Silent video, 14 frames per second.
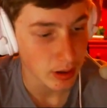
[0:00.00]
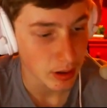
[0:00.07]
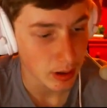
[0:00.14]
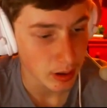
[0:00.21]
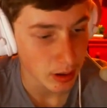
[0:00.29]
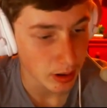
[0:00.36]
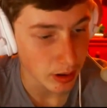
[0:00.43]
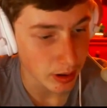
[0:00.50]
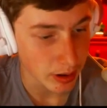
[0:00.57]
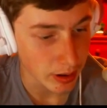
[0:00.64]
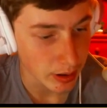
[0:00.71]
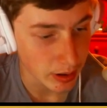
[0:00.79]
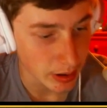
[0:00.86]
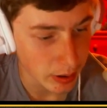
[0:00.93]
All right.
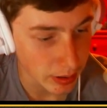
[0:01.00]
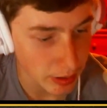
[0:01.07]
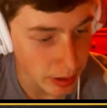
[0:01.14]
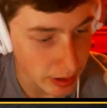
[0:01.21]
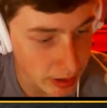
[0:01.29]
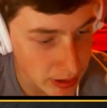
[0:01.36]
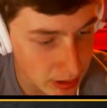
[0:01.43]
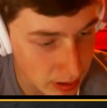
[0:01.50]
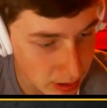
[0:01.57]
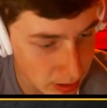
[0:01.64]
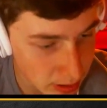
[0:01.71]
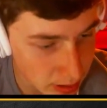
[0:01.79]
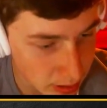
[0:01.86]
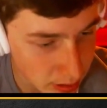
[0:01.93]
Now the next,
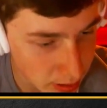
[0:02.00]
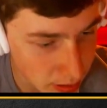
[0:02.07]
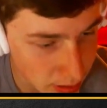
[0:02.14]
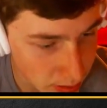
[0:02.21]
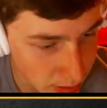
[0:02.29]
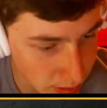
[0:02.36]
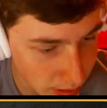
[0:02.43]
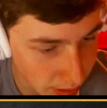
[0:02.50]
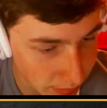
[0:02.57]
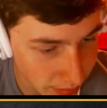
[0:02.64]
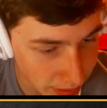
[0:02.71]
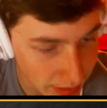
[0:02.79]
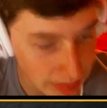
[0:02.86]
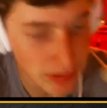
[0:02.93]
yeah,
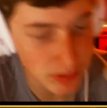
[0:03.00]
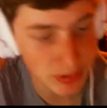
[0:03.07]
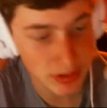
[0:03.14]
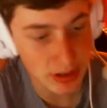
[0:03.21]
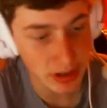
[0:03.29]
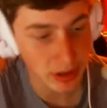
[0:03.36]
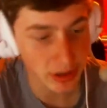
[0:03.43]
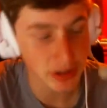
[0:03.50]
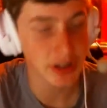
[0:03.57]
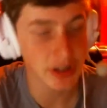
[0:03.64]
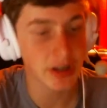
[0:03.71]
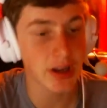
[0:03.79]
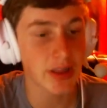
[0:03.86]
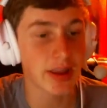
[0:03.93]
Renegades versus
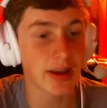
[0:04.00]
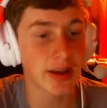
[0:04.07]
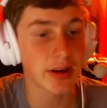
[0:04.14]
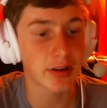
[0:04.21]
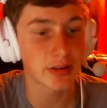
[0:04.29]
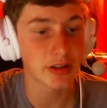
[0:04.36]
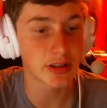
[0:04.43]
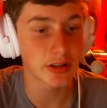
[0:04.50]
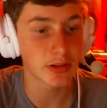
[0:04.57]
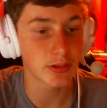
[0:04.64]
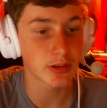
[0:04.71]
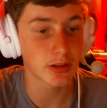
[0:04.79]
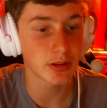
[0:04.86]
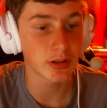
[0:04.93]
NRG. I think NRG
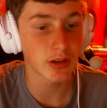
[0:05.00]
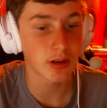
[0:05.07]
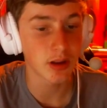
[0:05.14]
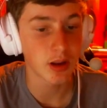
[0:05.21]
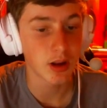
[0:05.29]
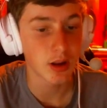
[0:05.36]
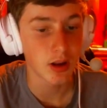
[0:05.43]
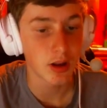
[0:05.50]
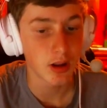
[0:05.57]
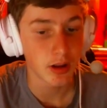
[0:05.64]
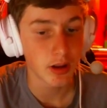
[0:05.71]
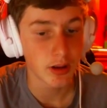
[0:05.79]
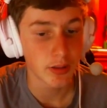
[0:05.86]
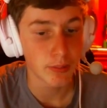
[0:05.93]
will.
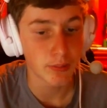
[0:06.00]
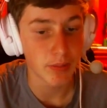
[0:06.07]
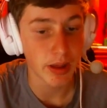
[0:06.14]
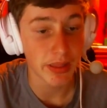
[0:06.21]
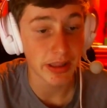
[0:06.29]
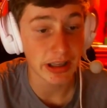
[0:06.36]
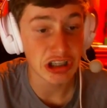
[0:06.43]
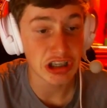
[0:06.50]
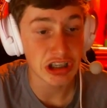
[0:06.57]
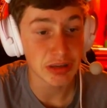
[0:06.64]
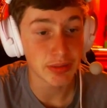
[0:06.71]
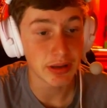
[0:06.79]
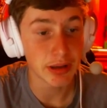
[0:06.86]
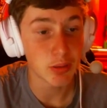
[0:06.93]
I think
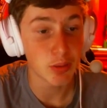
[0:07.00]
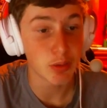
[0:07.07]
GBM will put